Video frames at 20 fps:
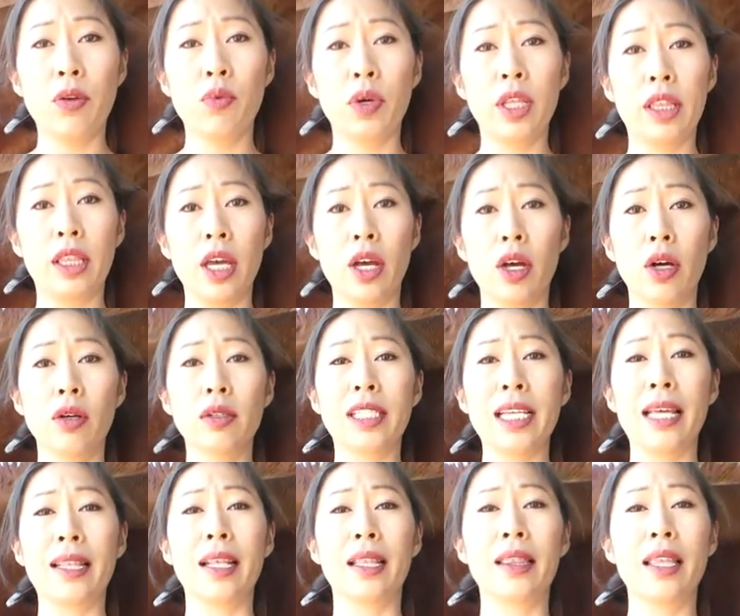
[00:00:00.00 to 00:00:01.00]
with those,
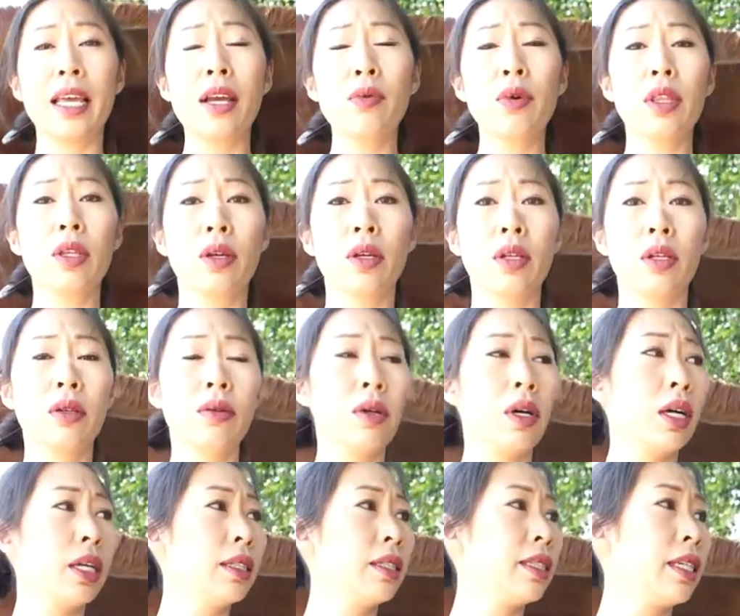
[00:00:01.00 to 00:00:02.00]
and the thing with the
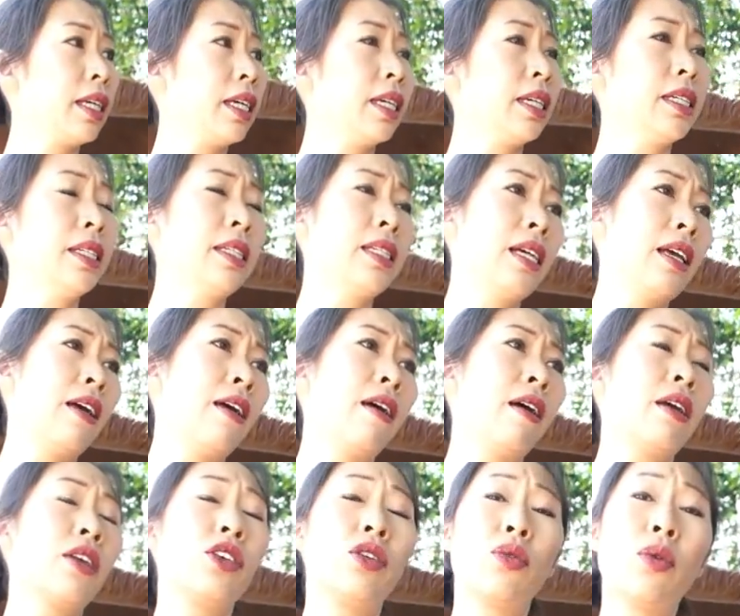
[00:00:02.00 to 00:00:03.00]
Gluons is
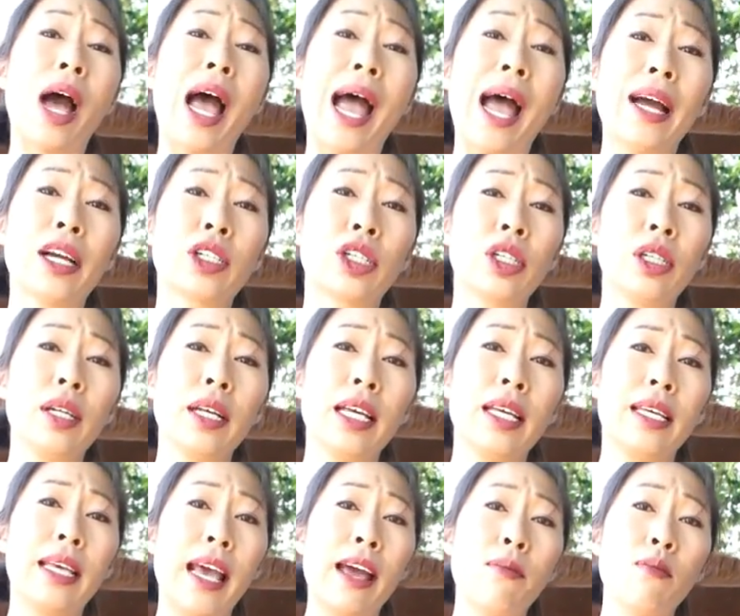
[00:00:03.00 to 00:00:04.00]
you actually
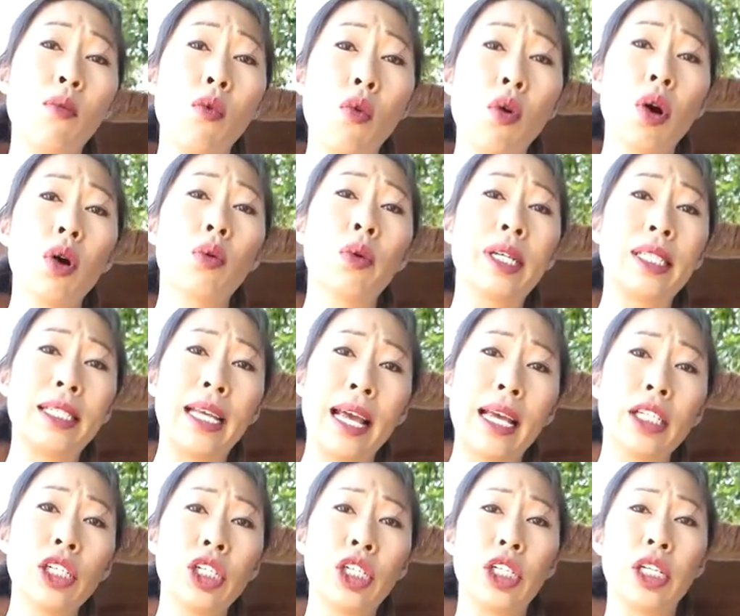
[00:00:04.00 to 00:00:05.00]
get more
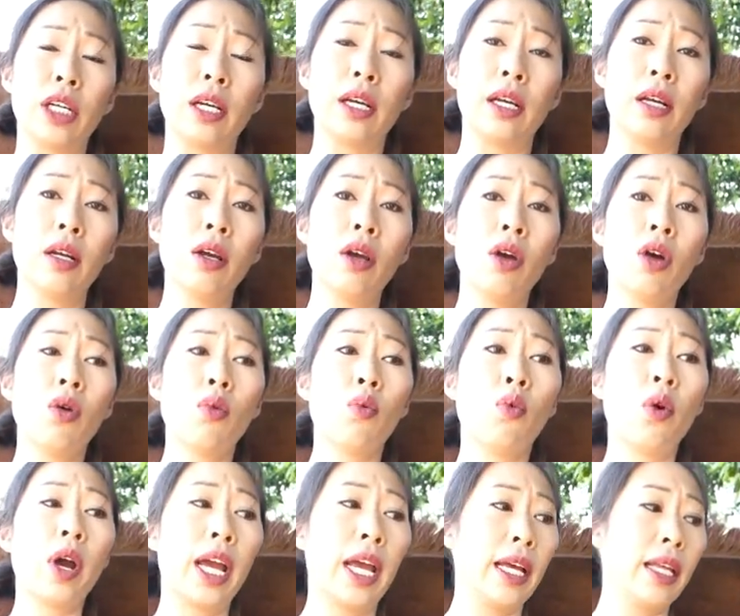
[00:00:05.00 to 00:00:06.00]
retention
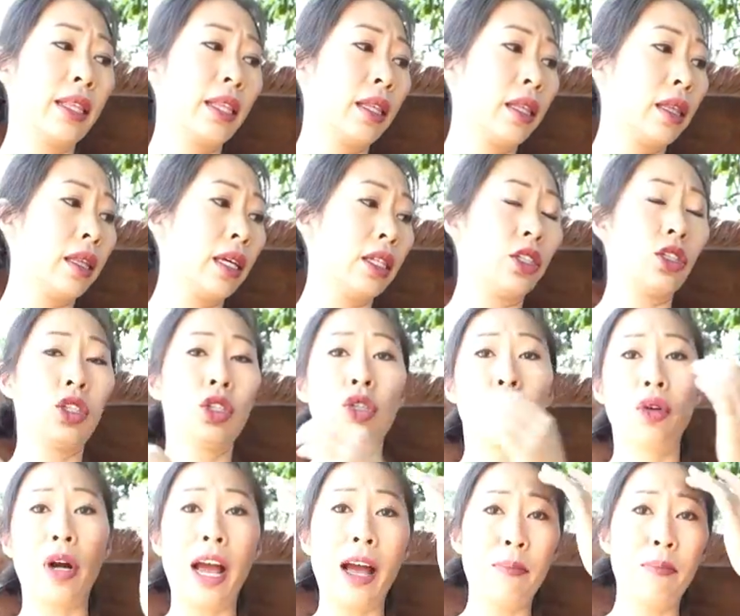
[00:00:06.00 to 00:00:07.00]
with the
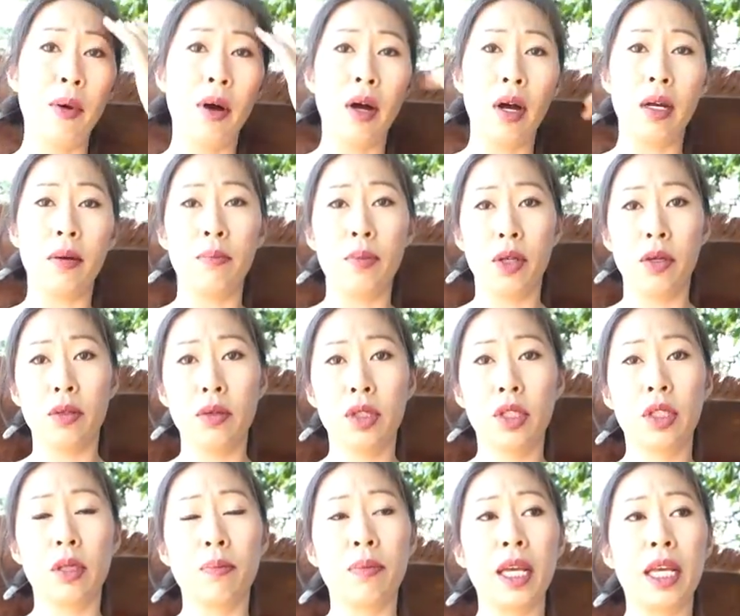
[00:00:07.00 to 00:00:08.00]
strap-on
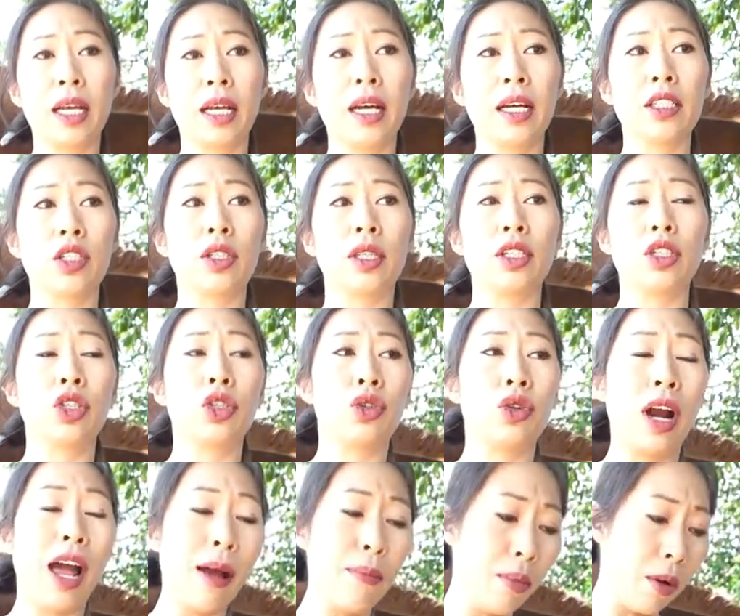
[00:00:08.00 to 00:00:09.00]
boots, because the
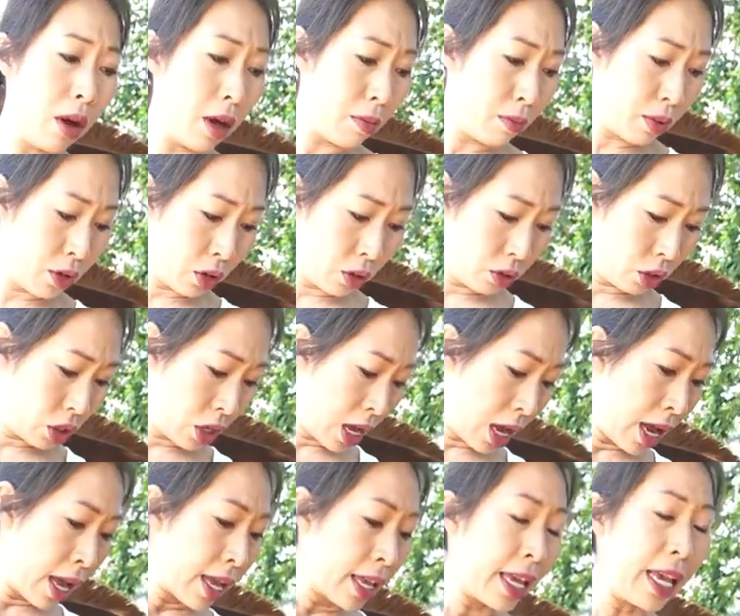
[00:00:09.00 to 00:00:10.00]
strap-on boots
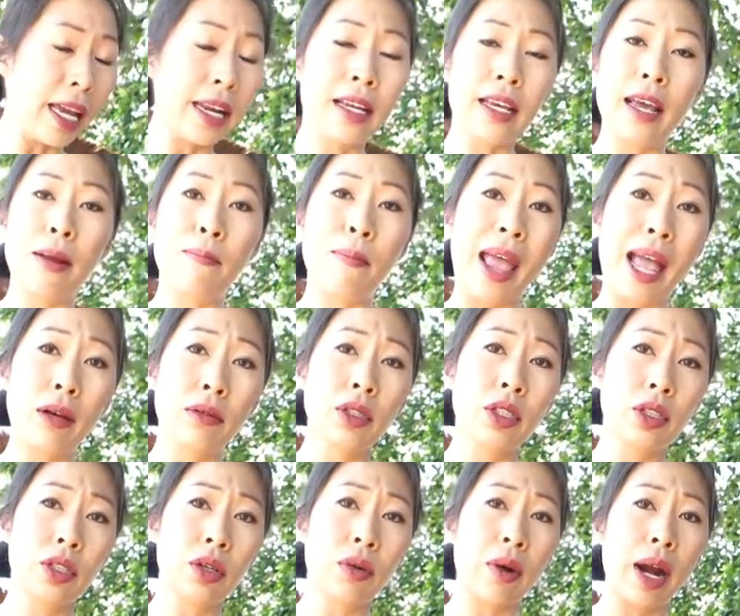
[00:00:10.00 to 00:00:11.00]
can get
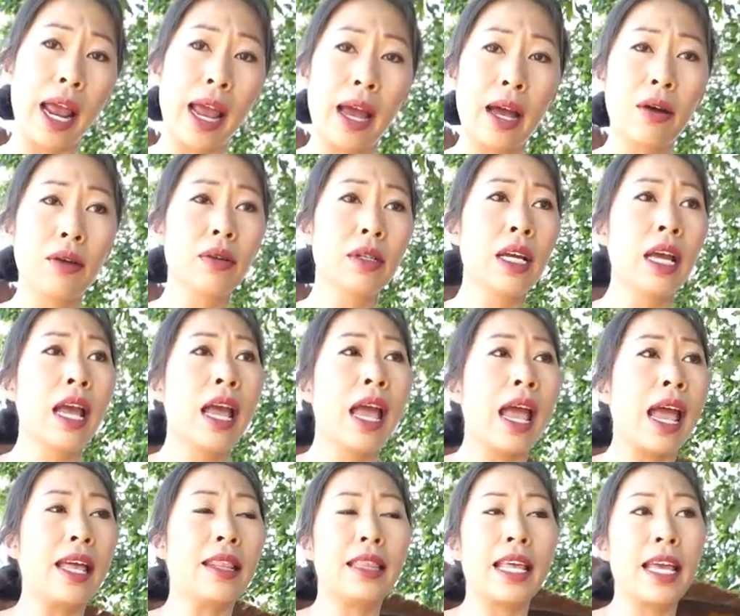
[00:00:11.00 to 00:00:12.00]
bounced around
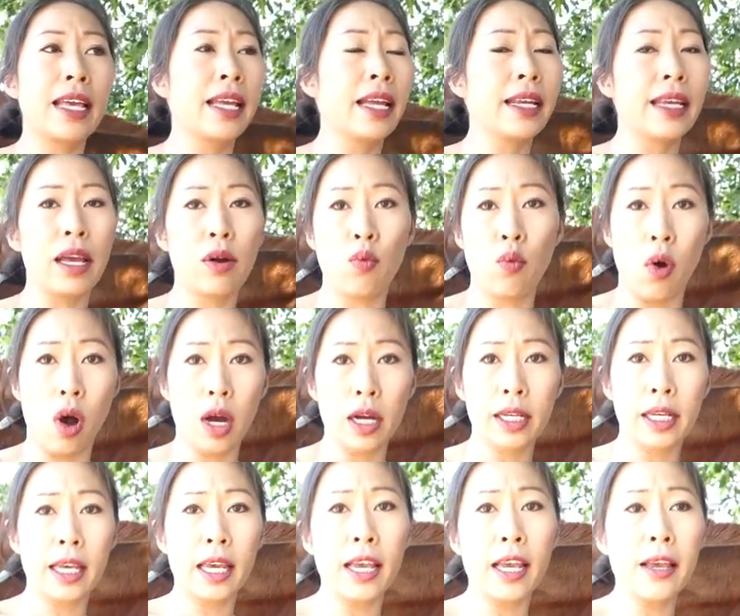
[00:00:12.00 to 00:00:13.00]
and they can get
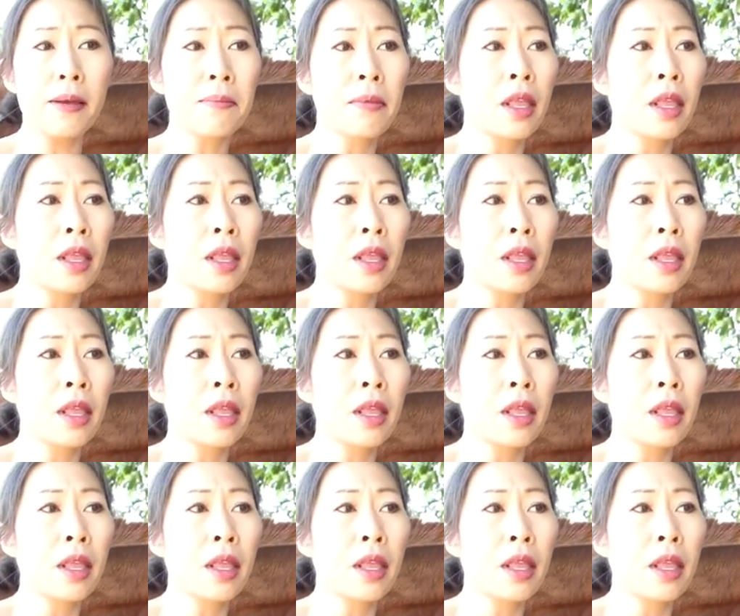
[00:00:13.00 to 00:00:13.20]
wonky.